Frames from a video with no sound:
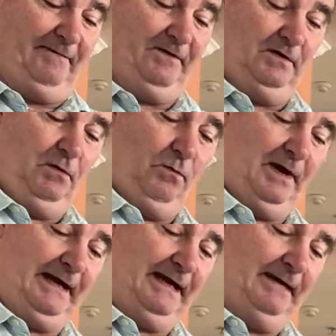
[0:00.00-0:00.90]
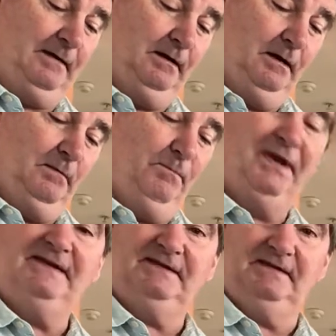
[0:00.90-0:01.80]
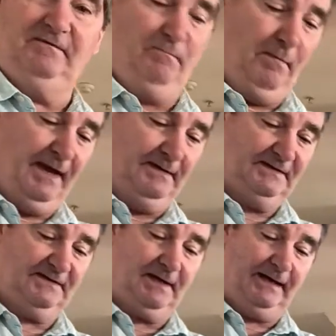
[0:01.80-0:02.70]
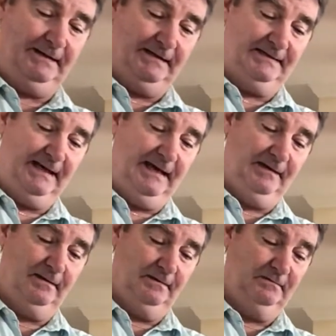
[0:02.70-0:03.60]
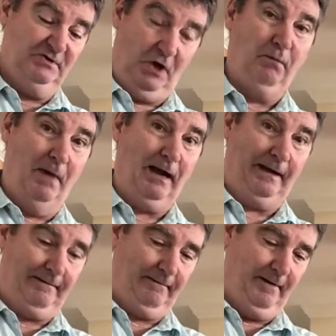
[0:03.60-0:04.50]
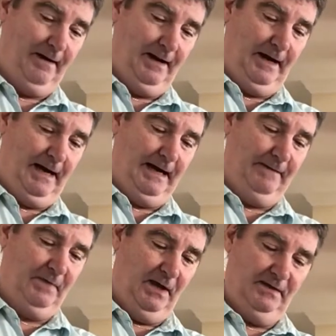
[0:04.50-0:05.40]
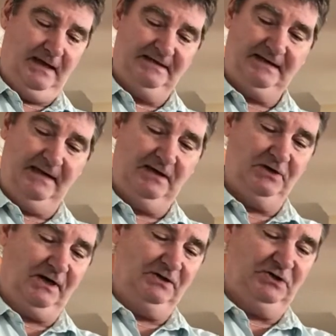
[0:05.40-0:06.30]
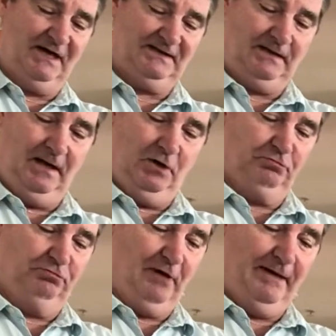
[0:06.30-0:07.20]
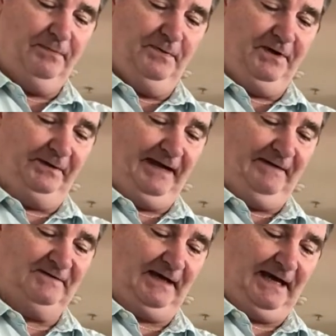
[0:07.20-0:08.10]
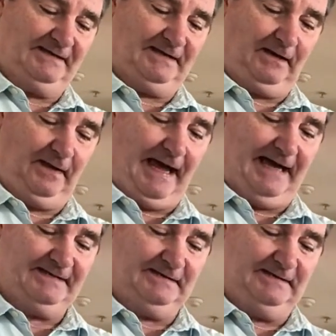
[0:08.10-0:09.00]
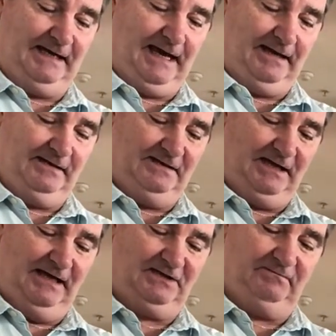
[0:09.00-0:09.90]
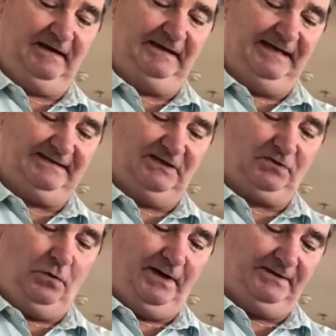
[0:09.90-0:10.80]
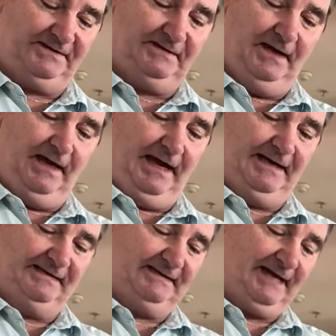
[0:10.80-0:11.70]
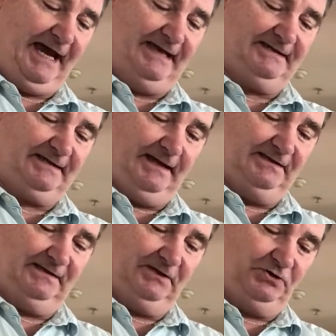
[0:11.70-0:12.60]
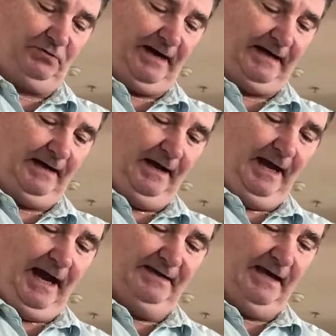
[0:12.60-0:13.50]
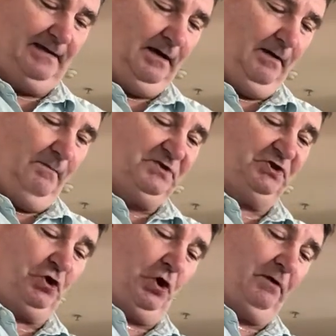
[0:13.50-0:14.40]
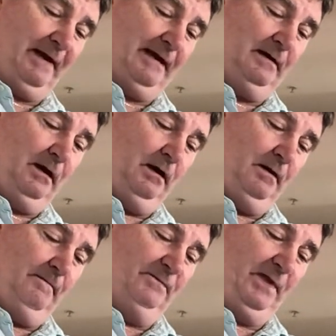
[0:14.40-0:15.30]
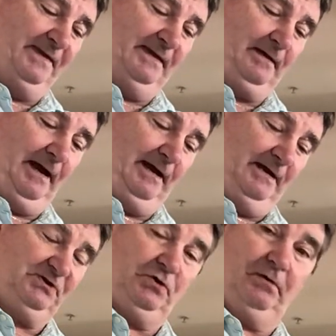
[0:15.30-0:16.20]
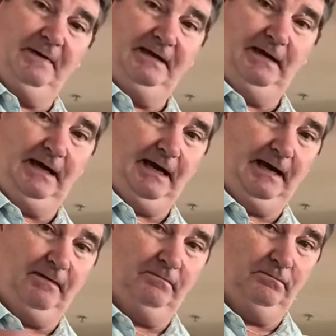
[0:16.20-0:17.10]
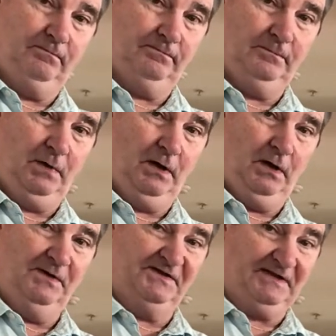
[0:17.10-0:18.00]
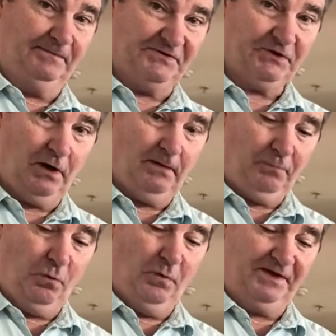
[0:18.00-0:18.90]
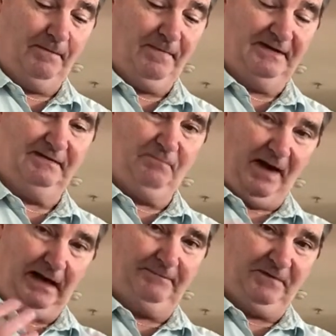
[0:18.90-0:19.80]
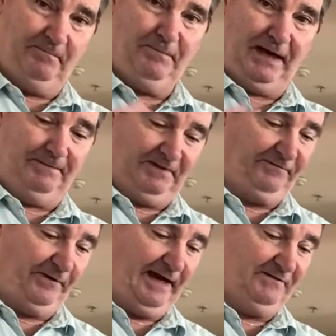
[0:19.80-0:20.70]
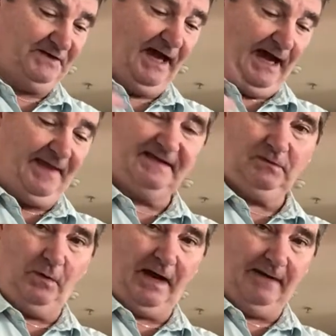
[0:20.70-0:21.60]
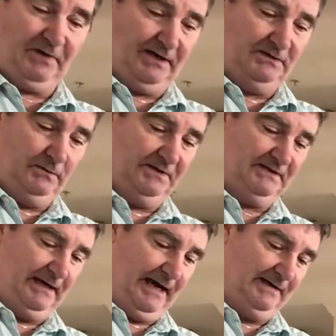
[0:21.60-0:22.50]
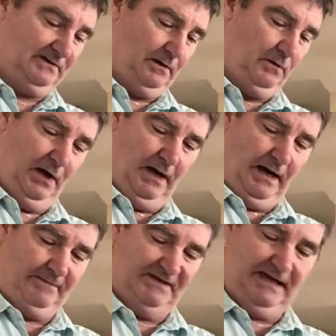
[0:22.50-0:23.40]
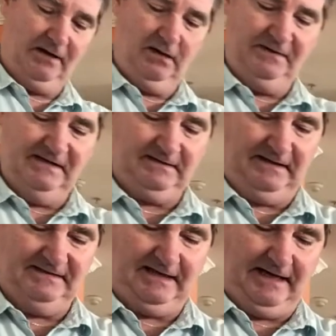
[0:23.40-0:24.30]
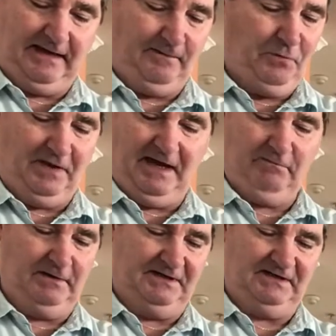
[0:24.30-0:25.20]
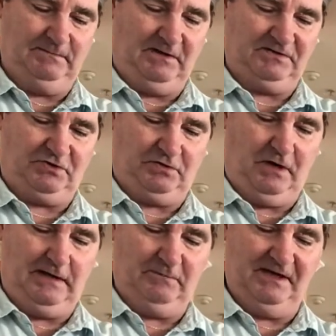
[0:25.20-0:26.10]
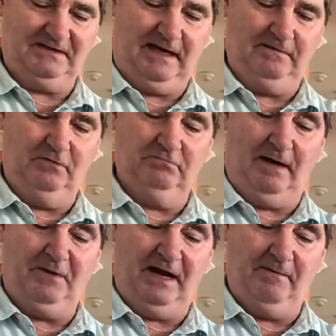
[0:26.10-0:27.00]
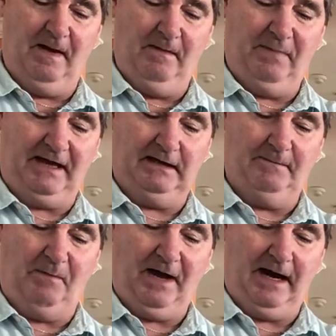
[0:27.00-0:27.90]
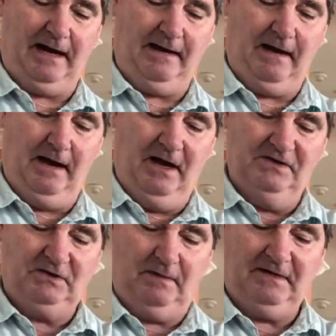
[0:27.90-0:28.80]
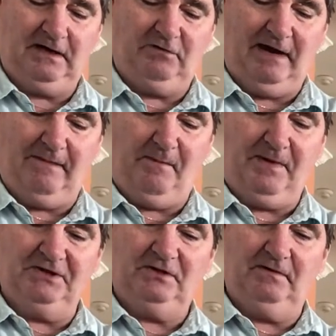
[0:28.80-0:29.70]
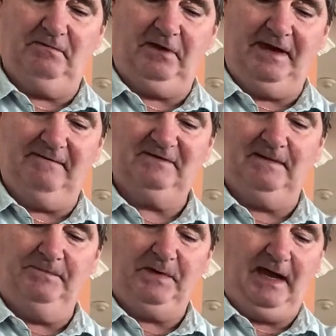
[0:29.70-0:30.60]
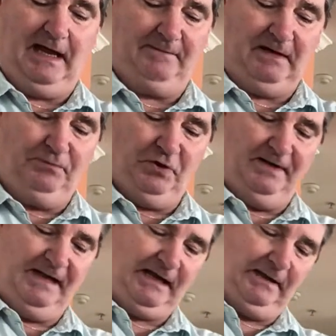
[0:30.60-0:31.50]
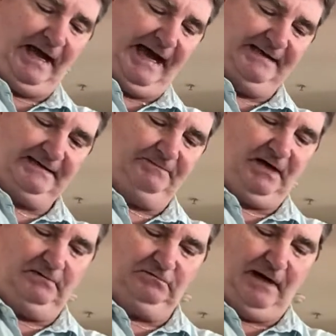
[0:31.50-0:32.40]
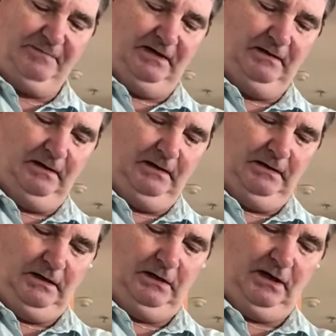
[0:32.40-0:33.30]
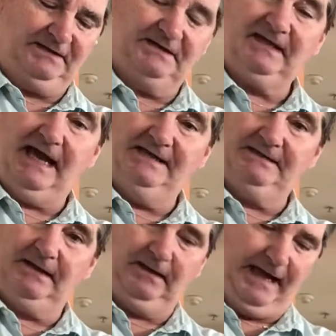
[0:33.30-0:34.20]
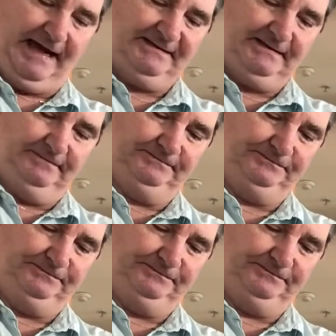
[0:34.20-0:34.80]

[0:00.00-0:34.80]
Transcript: If you don't want to get pieces of mint stuck in your teeth, don't mull it. They say that you can just rub the leaves against the glass to get it to release its oils and its taste into the drink, and then stir in the simple syrup with the mint and pick up the flavors. And that's the way I'm going to do it today. So I'm going to take all these leaves together. Boy, they really smell strong when you start rubbing them, picking them apart. So I'm going to grab a bunch of the leaves and I'm going to put it in the glass. I'm going to rub it along the sides of the glass,